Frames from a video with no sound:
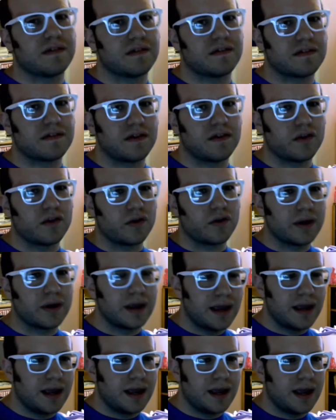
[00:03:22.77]
So
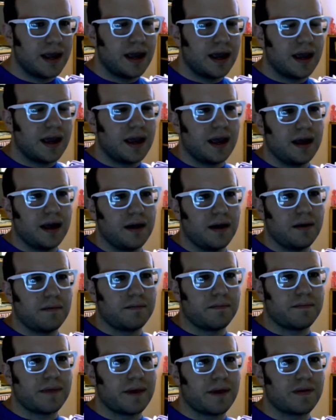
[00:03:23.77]
I
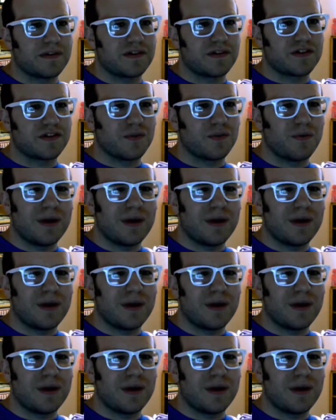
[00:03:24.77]
wasn't sure